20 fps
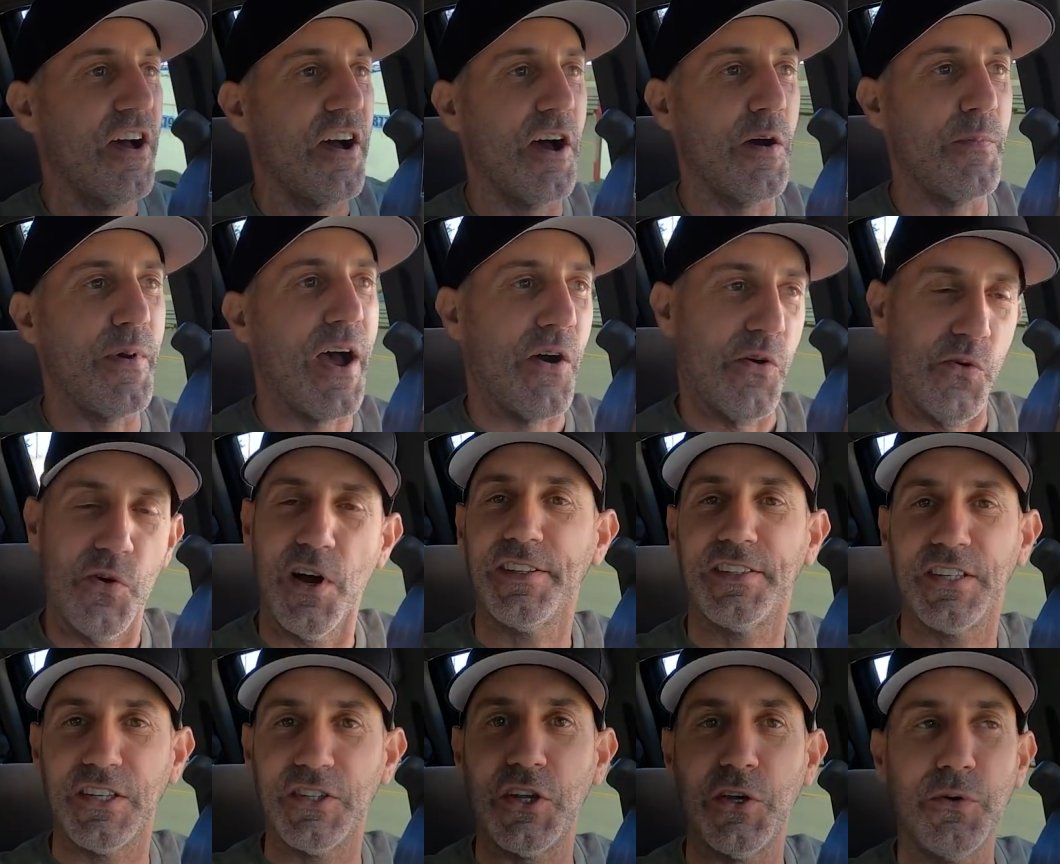about what
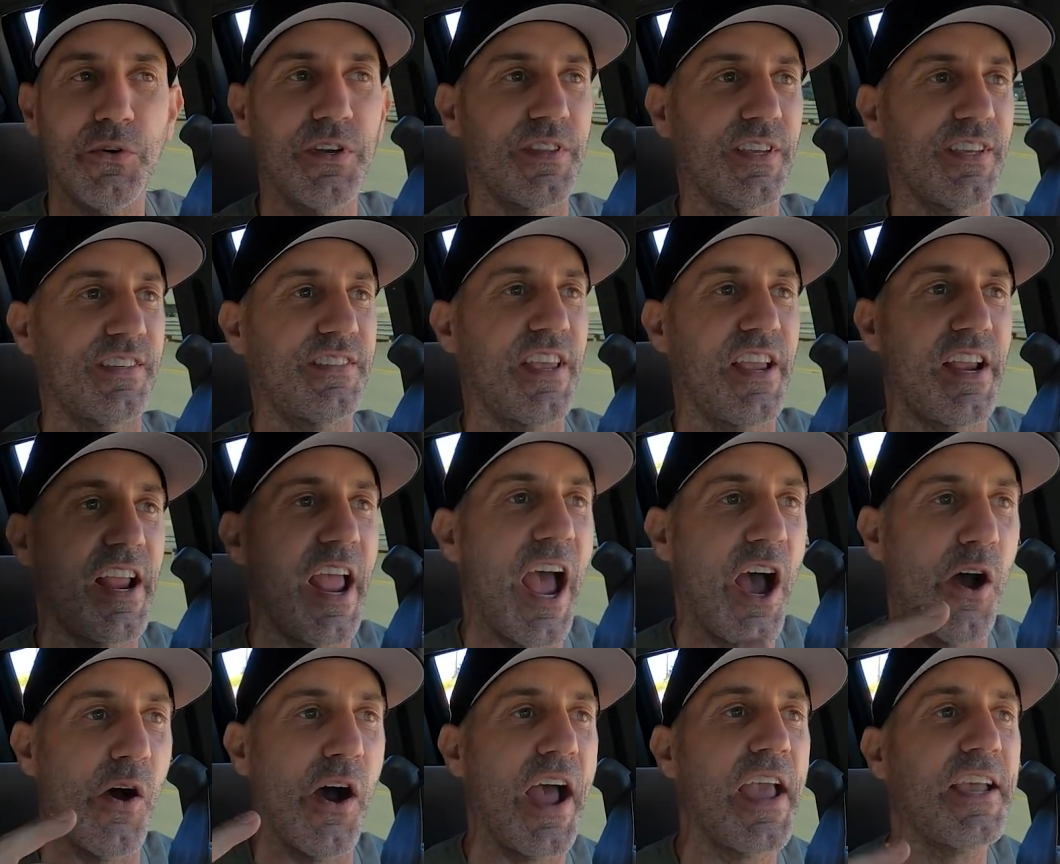to do with this thing and
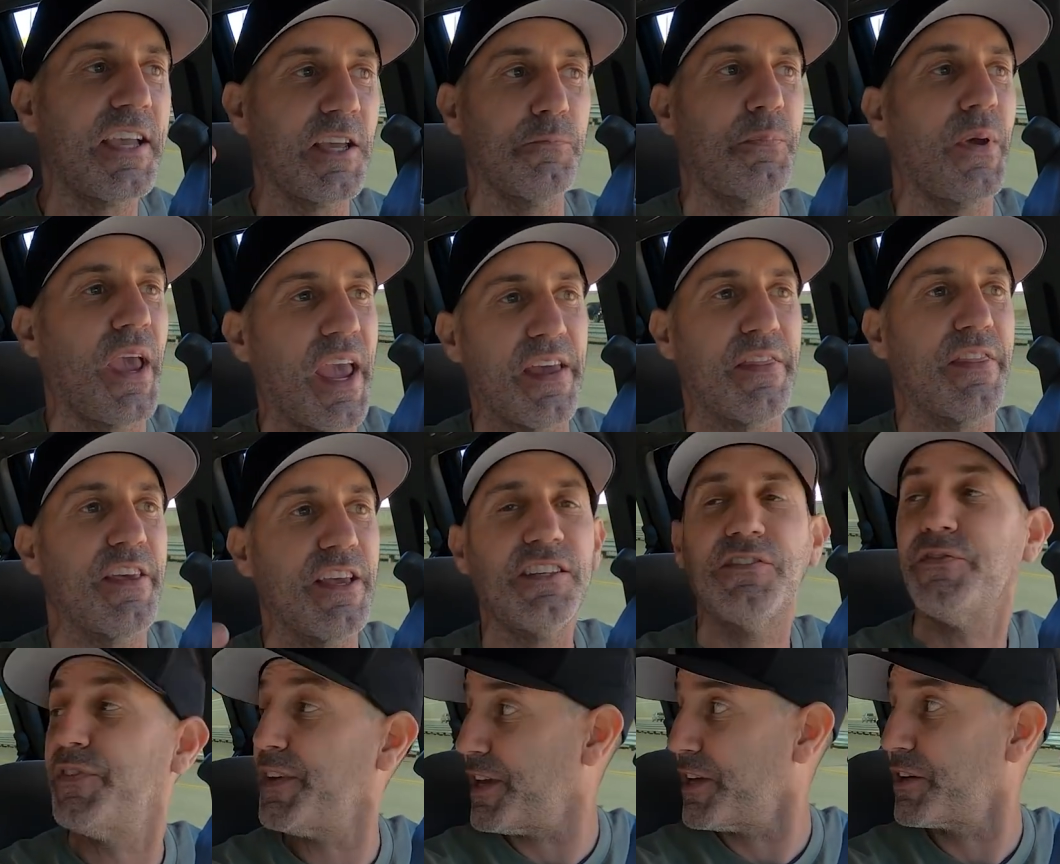how I can pay this
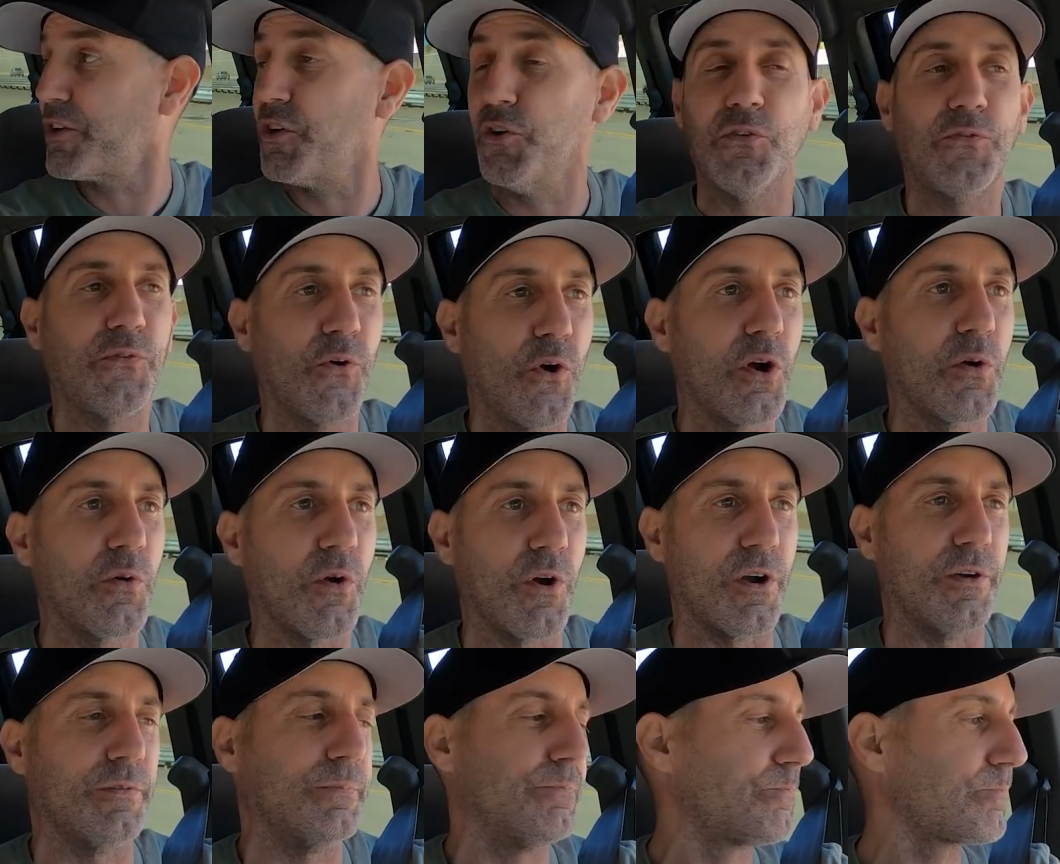vehicle forward.